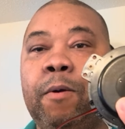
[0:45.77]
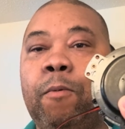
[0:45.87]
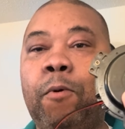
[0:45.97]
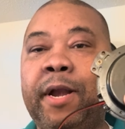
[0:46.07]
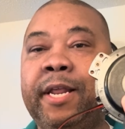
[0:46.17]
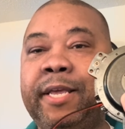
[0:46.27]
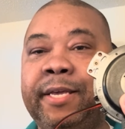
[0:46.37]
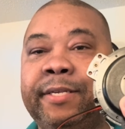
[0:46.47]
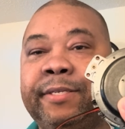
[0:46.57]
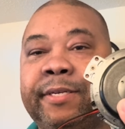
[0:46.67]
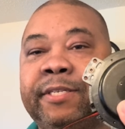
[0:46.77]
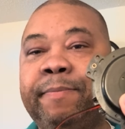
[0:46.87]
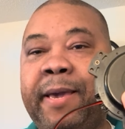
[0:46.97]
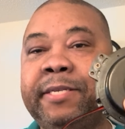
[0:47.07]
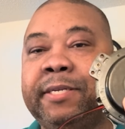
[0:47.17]
What it is
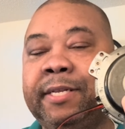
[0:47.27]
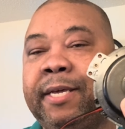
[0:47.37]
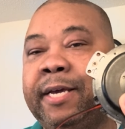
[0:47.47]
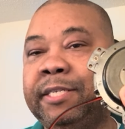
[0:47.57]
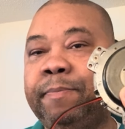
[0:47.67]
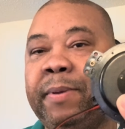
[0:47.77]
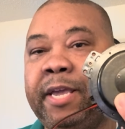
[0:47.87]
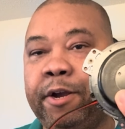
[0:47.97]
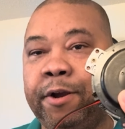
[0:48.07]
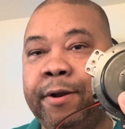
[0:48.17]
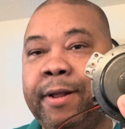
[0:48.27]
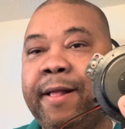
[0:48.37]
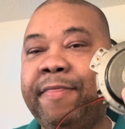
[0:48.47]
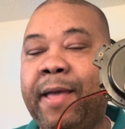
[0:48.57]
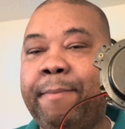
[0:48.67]
basically a speaker
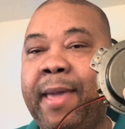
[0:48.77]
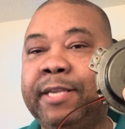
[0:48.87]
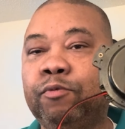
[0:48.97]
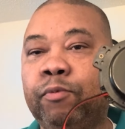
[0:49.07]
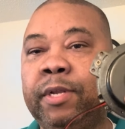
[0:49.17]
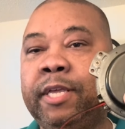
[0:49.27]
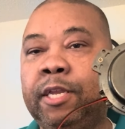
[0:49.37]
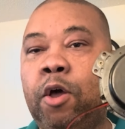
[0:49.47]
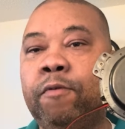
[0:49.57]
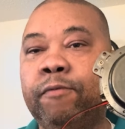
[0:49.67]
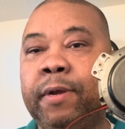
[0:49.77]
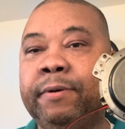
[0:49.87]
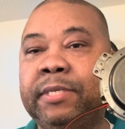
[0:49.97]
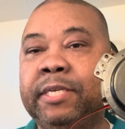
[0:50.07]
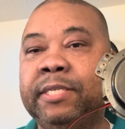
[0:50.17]
that makes really low
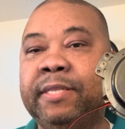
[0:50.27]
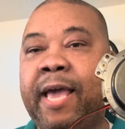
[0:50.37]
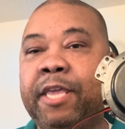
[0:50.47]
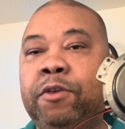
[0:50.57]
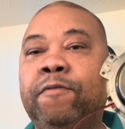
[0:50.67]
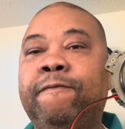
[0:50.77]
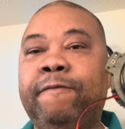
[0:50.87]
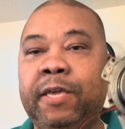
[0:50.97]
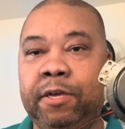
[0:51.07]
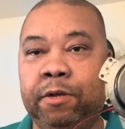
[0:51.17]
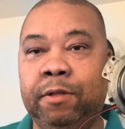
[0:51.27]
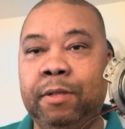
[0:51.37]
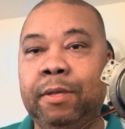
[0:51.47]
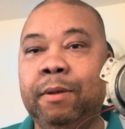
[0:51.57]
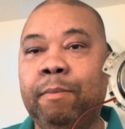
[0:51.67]
frequencies that you feel
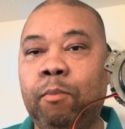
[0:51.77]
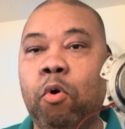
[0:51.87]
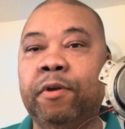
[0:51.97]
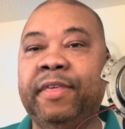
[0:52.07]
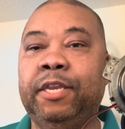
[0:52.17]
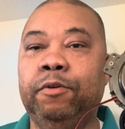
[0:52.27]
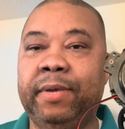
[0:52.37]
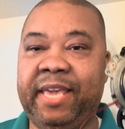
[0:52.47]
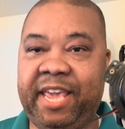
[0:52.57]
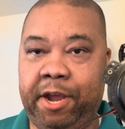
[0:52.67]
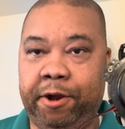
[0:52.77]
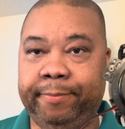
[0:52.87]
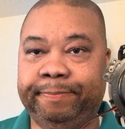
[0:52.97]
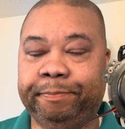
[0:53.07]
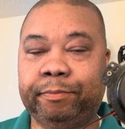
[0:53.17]
more than you hear.
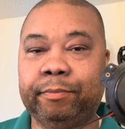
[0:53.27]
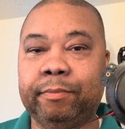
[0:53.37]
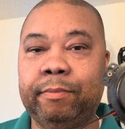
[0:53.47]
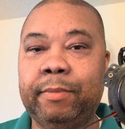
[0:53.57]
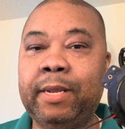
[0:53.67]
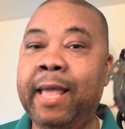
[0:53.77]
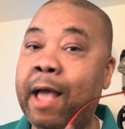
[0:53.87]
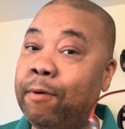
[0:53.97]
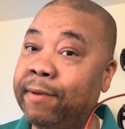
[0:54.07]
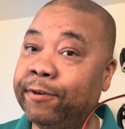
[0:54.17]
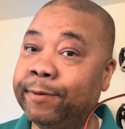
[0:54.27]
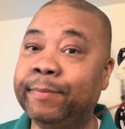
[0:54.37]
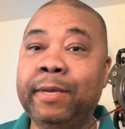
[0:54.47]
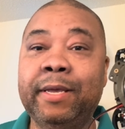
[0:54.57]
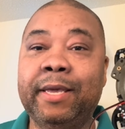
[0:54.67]
However,
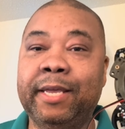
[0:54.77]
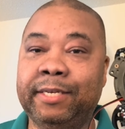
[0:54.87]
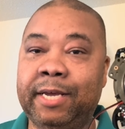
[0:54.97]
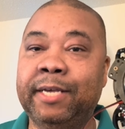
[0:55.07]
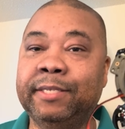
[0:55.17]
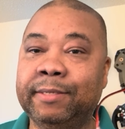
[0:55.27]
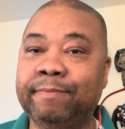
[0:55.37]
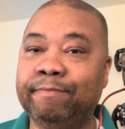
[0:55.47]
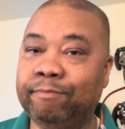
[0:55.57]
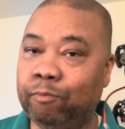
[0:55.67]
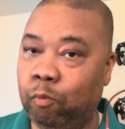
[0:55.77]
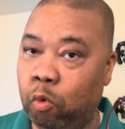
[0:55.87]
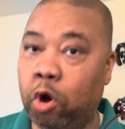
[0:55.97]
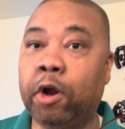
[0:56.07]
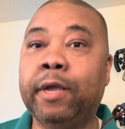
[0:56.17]
it does
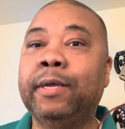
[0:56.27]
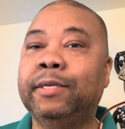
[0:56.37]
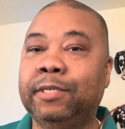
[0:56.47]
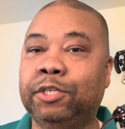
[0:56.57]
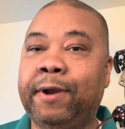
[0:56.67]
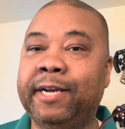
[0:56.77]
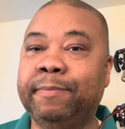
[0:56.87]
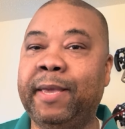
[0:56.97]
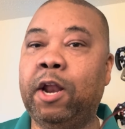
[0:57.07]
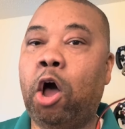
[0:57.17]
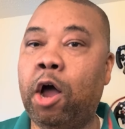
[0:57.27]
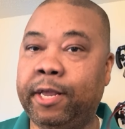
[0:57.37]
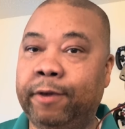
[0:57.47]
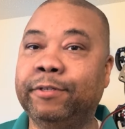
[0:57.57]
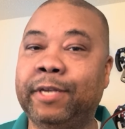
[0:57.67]
work to transmit
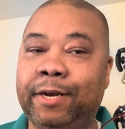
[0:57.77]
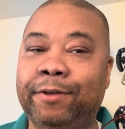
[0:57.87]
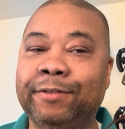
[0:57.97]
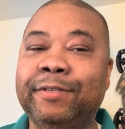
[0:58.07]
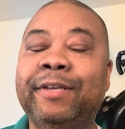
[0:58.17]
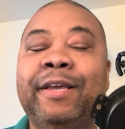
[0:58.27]
audio signals.